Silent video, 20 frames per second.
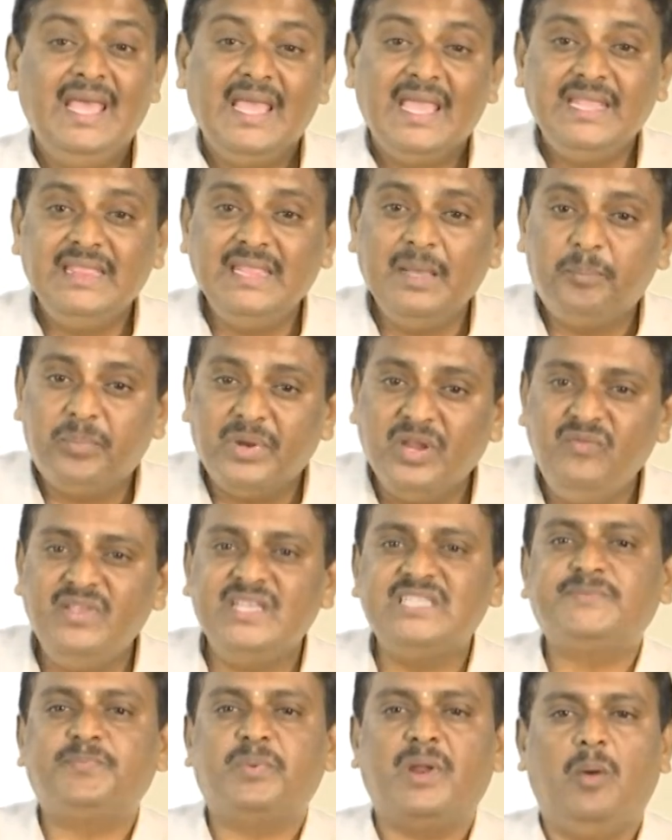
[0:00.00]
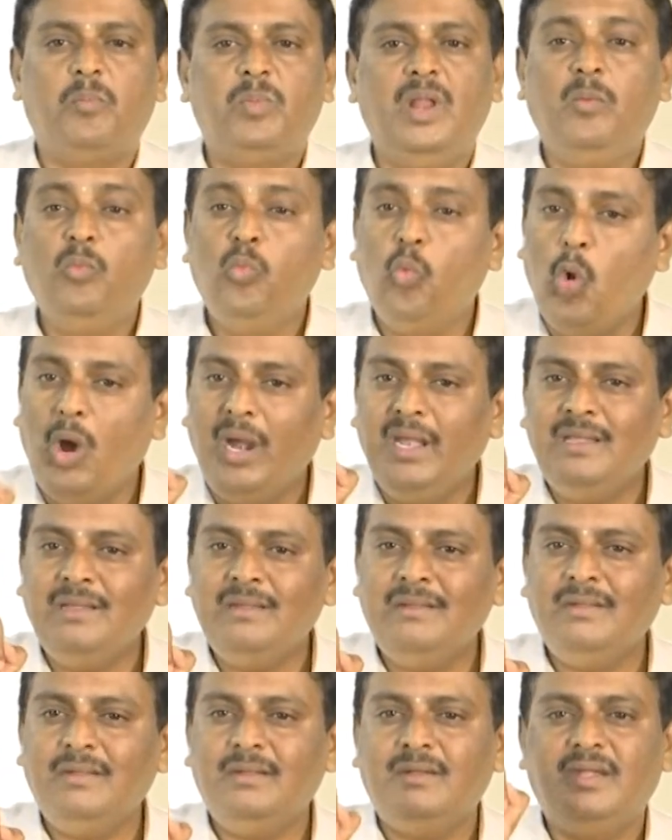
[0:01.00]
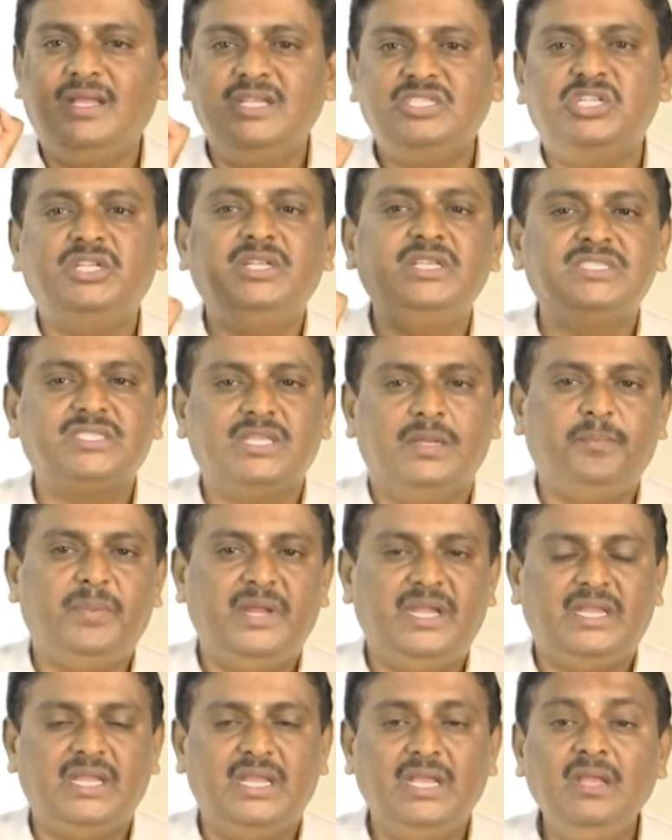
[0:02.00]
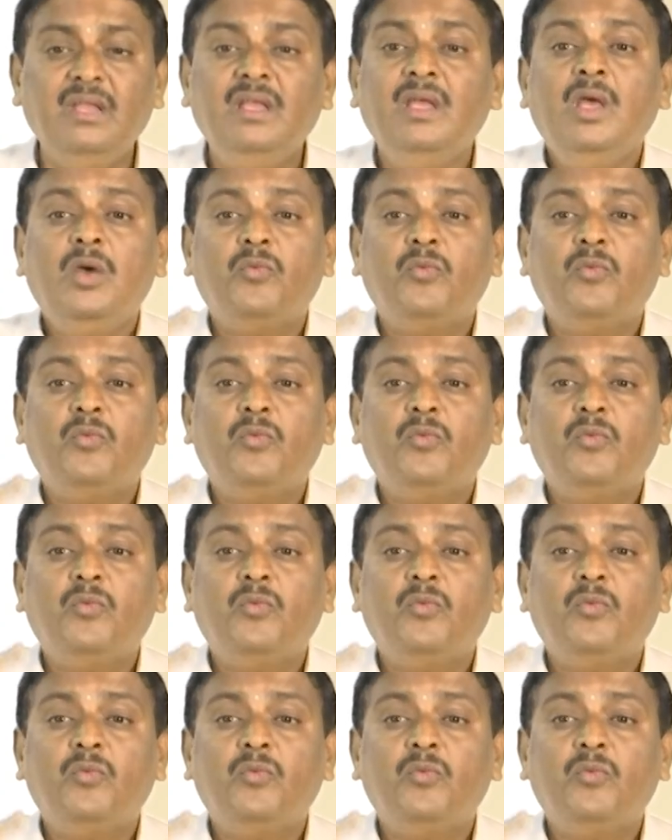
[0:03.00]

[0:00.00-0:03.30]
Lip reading: In the previous problem, 1 digit is repeating.